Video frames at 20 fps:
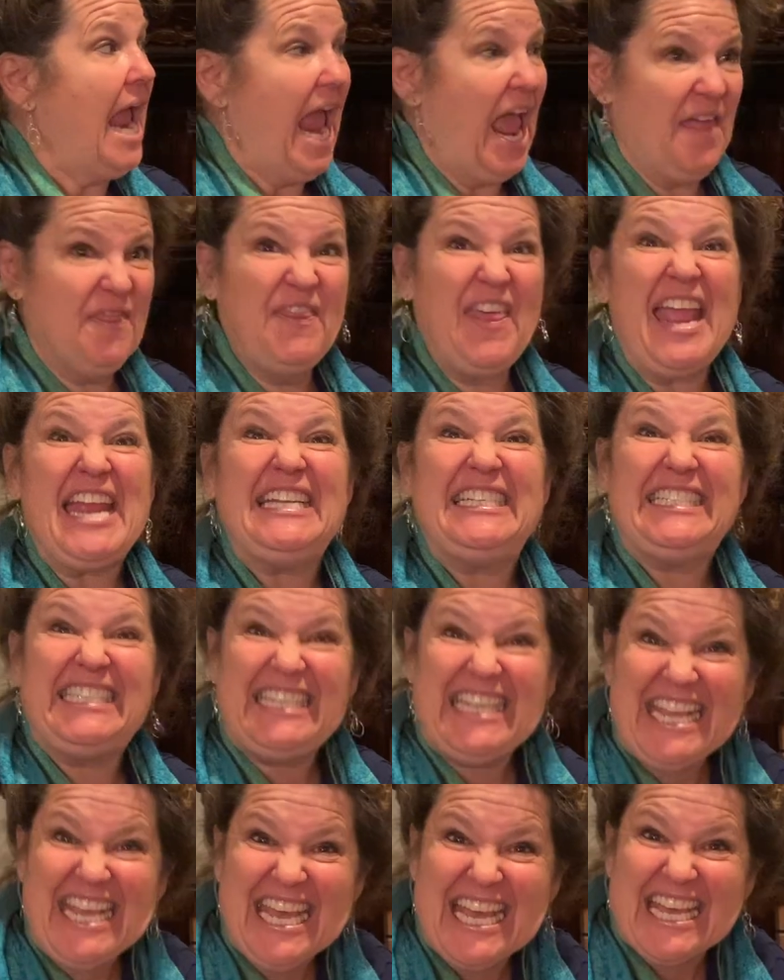And they
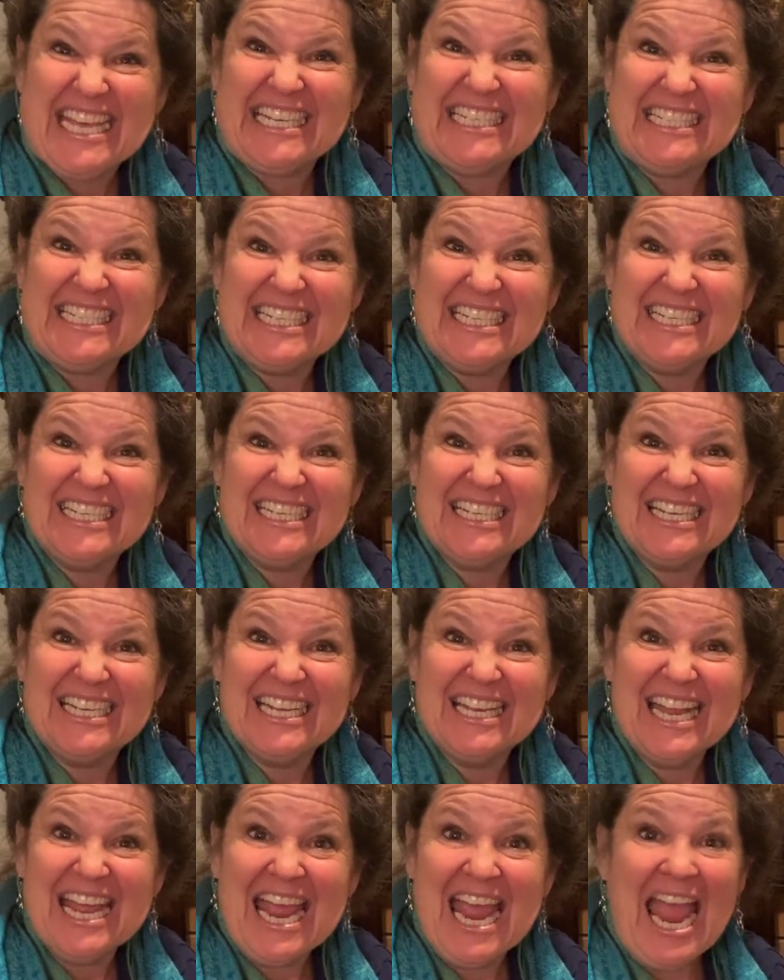did.
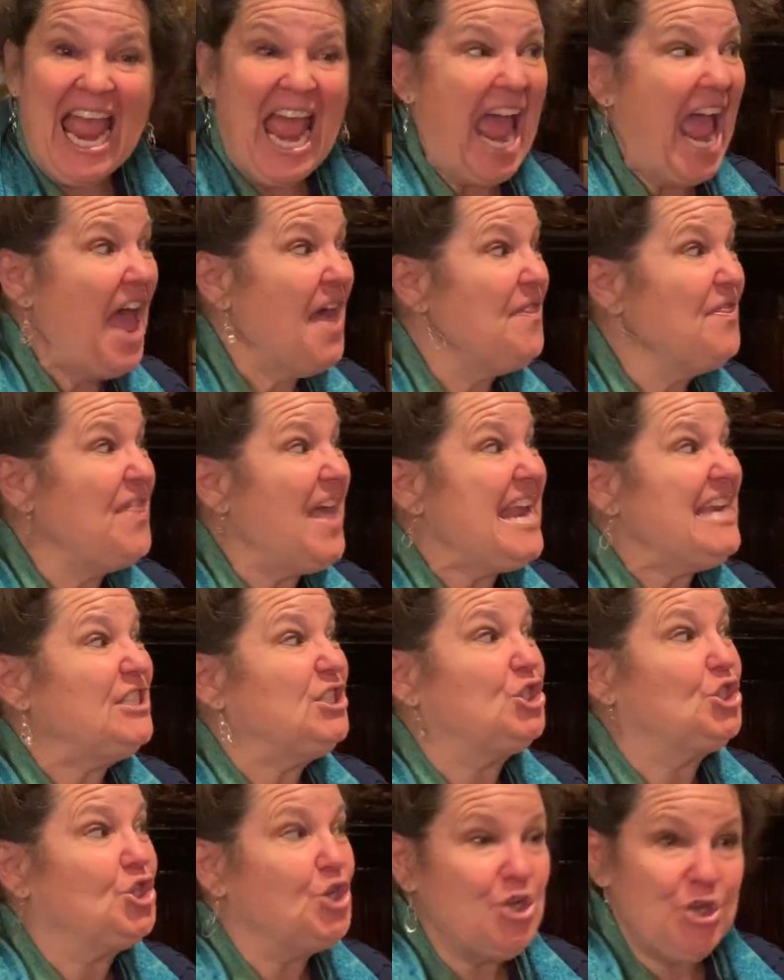And they
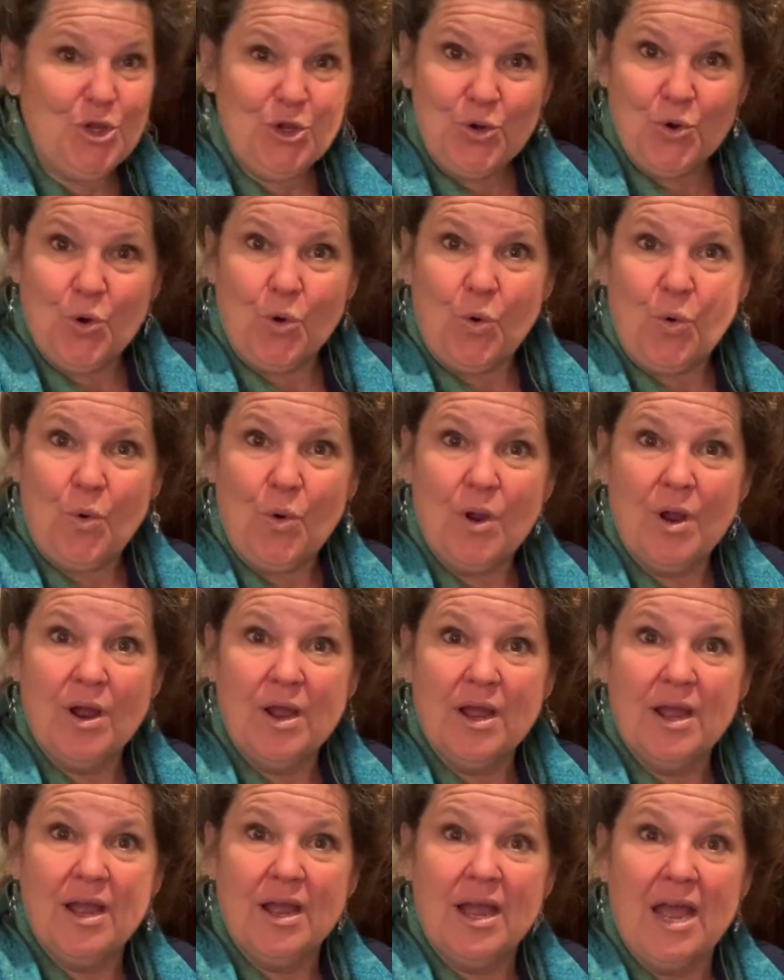do.
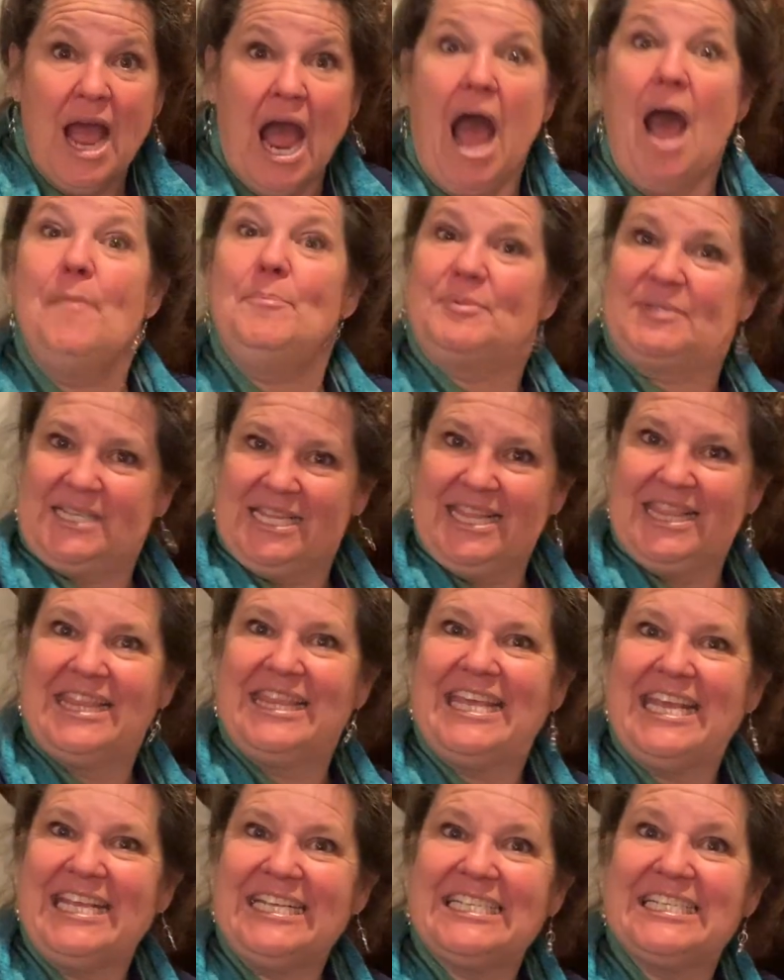Up to
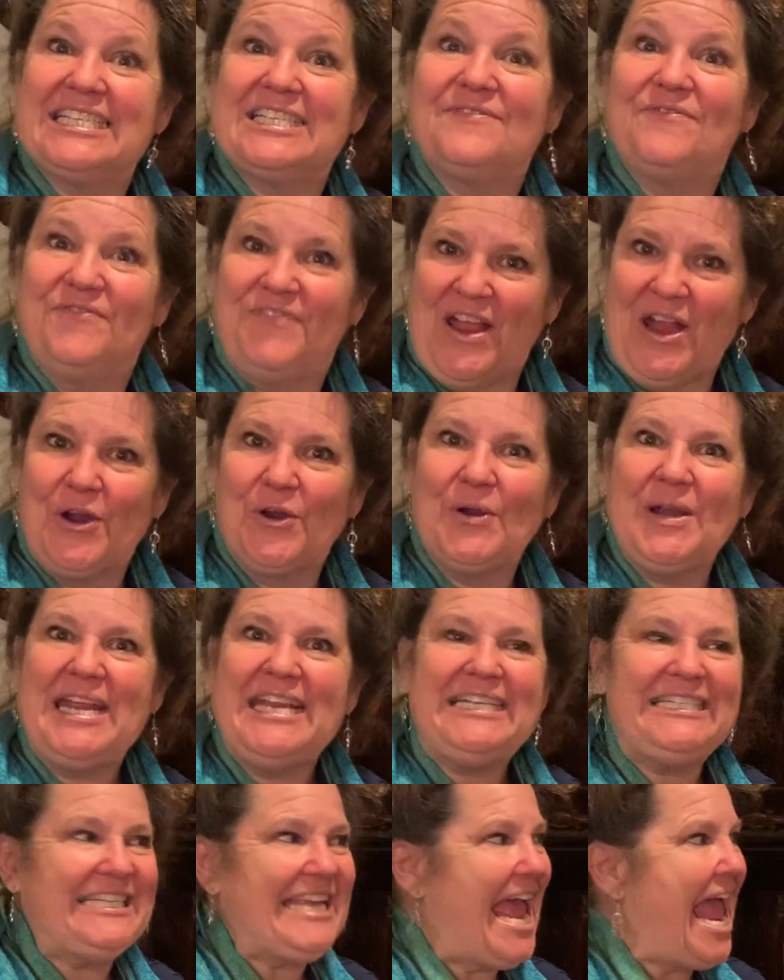this
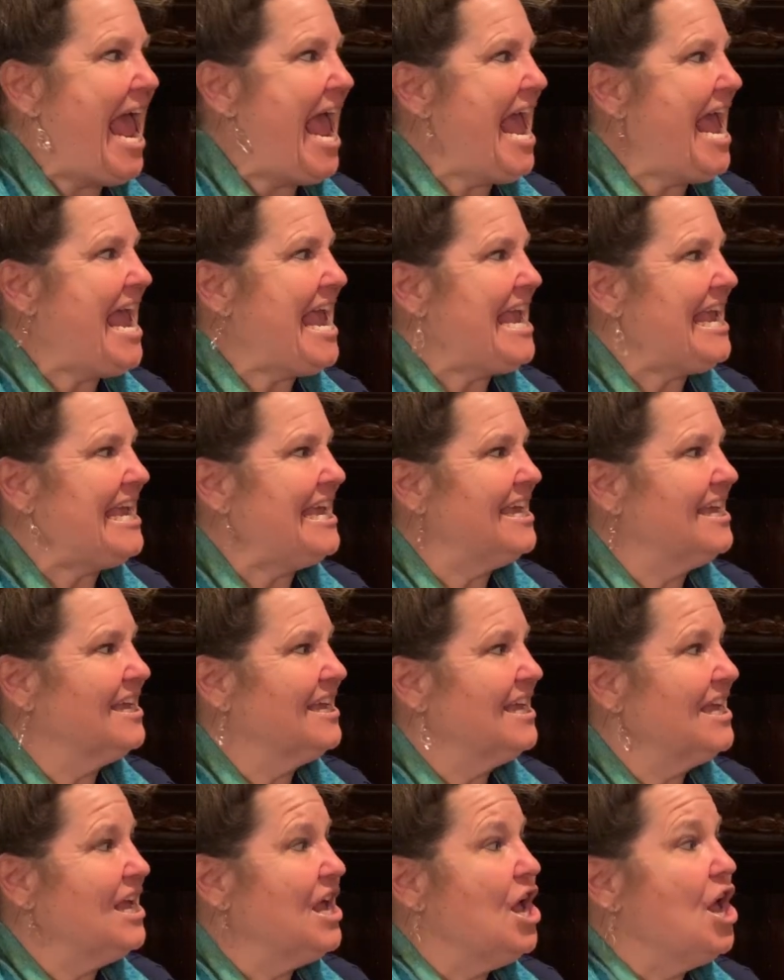very day.
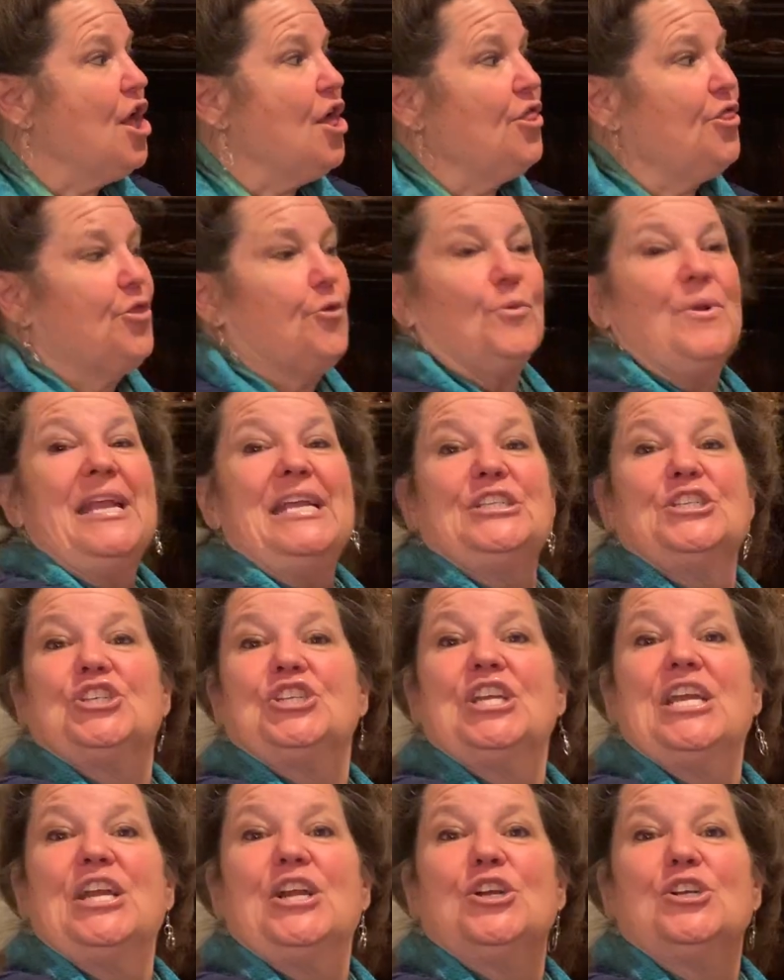3
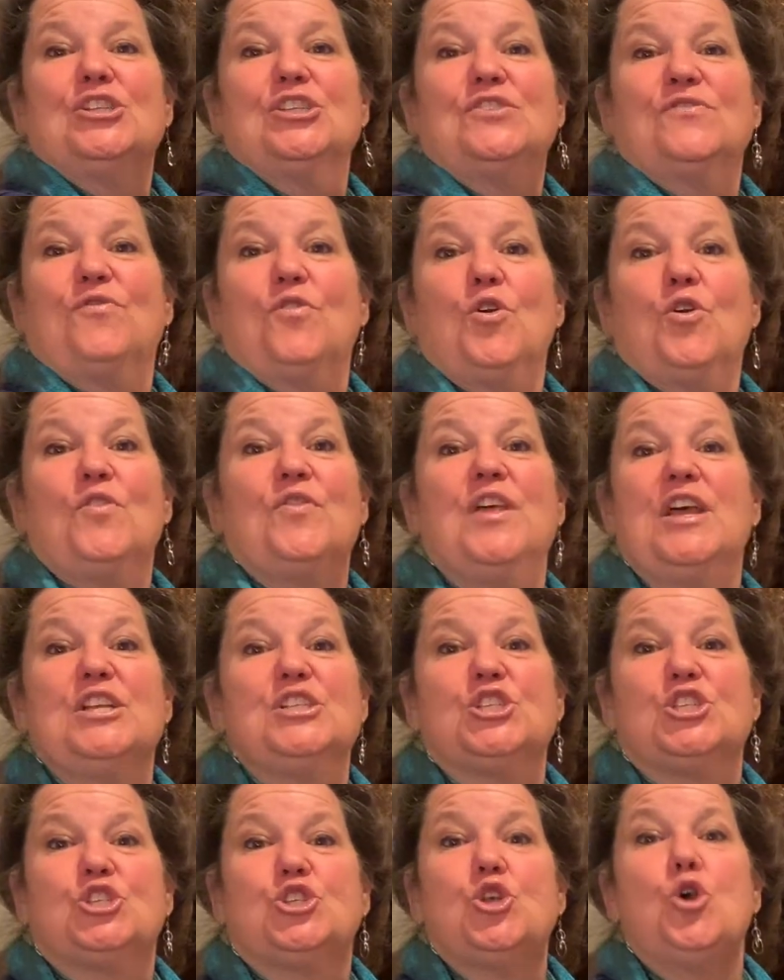cheers for
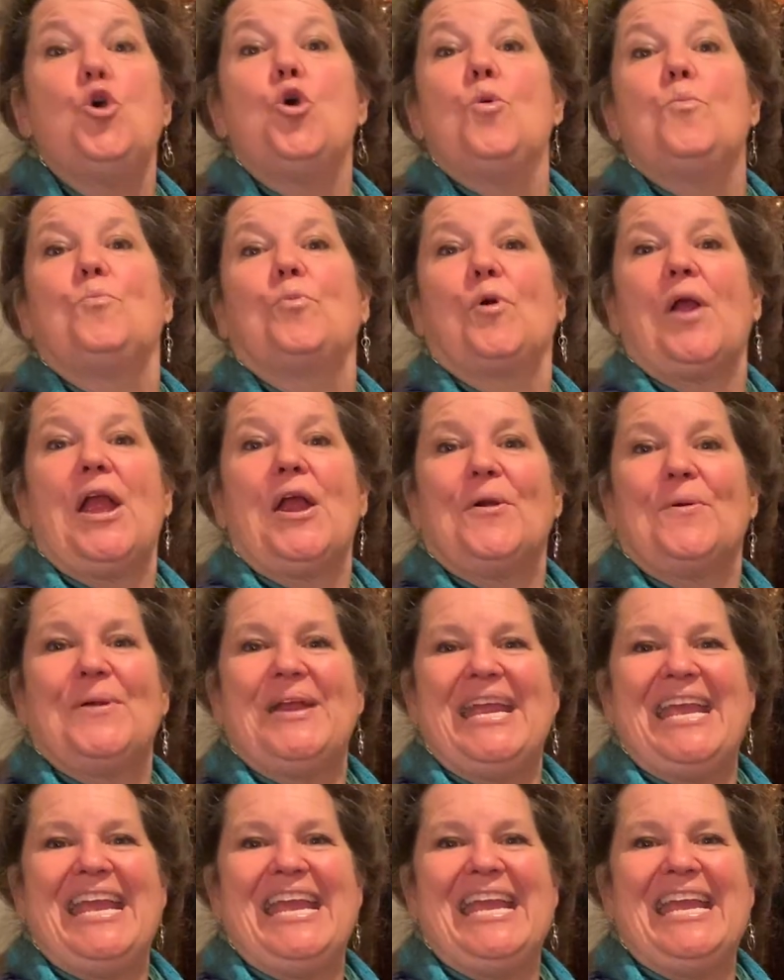the
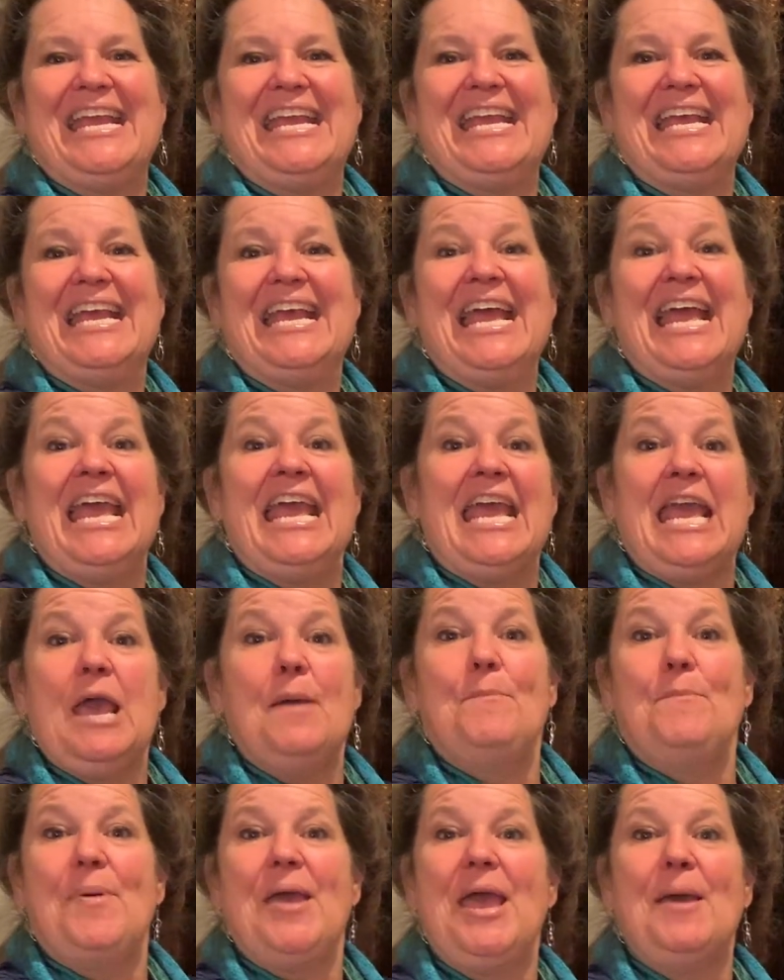Zoobrary.
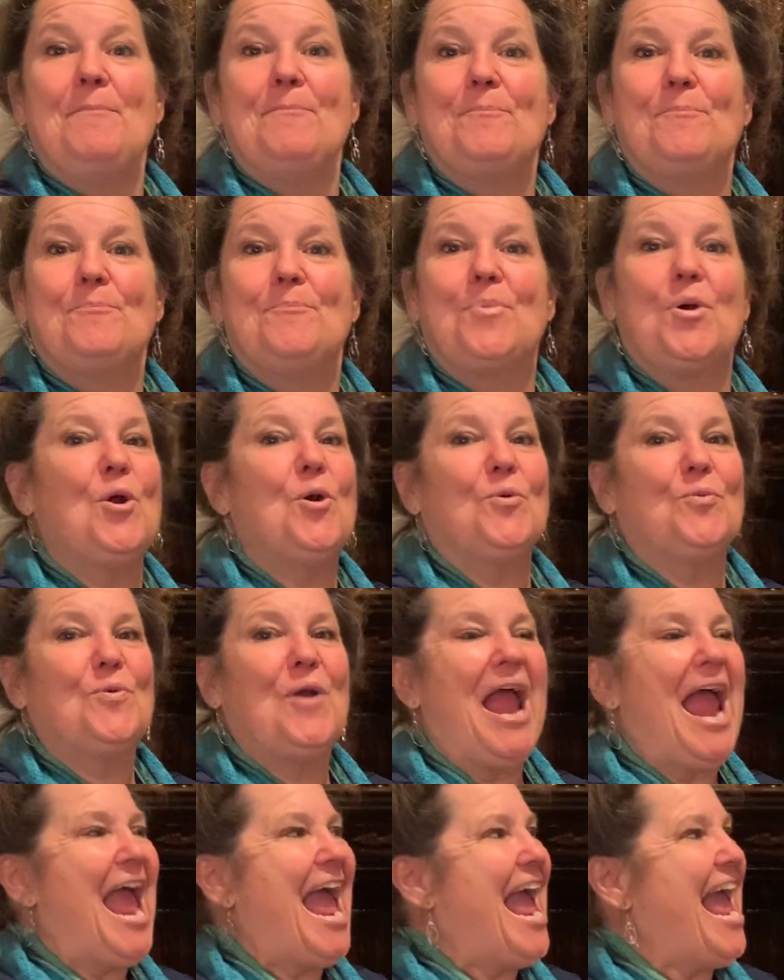Hip hip
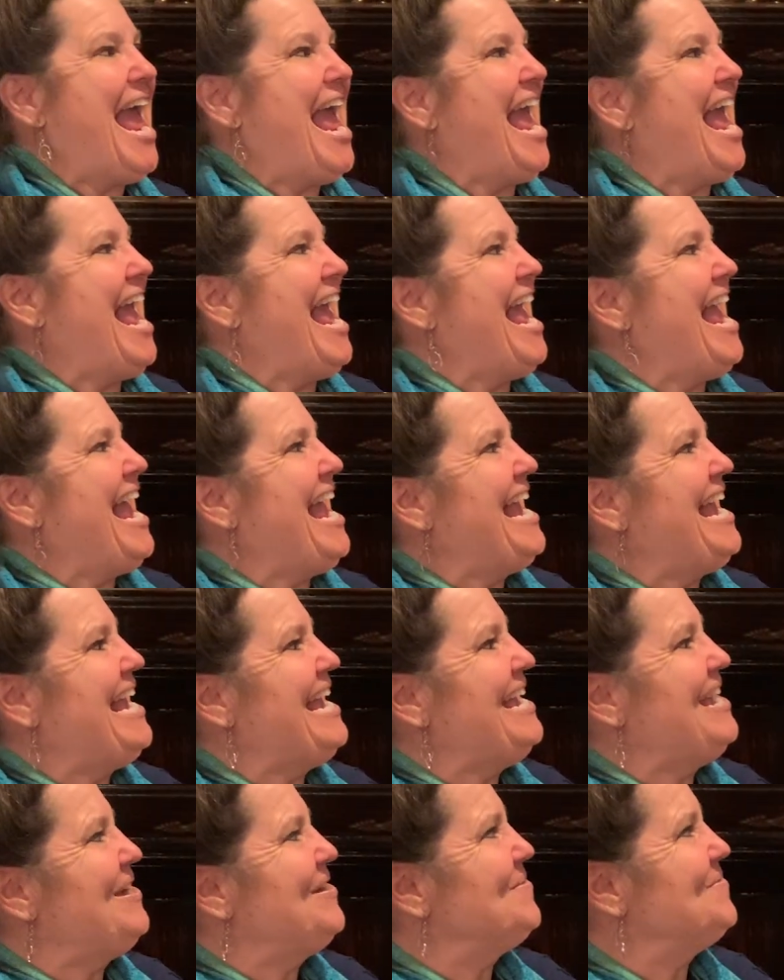
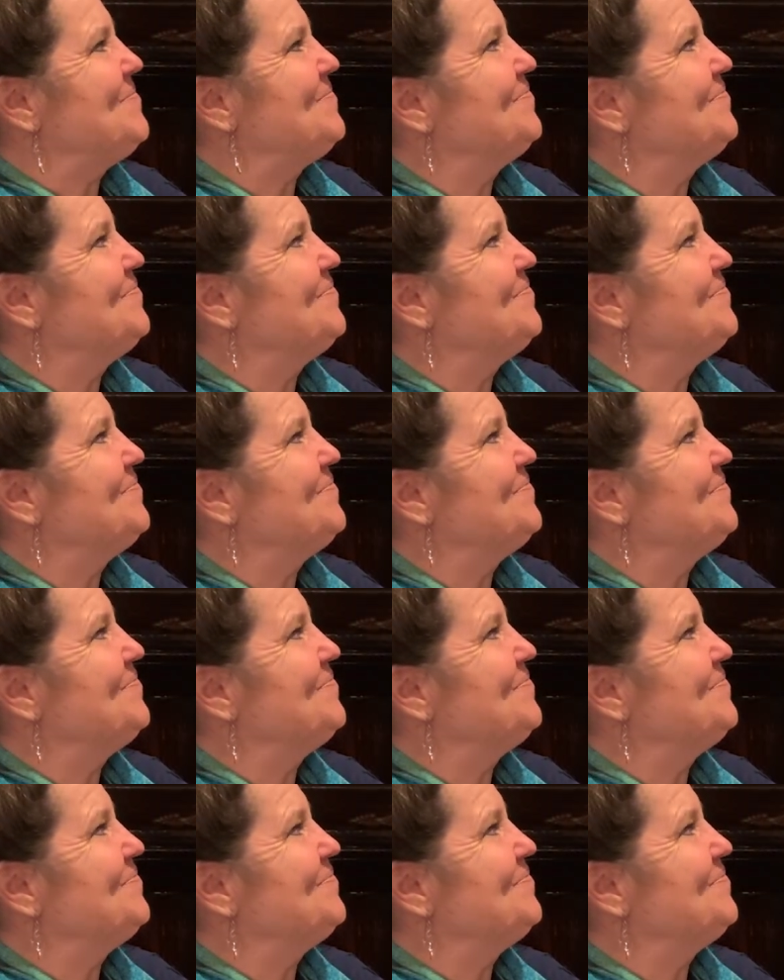hooray.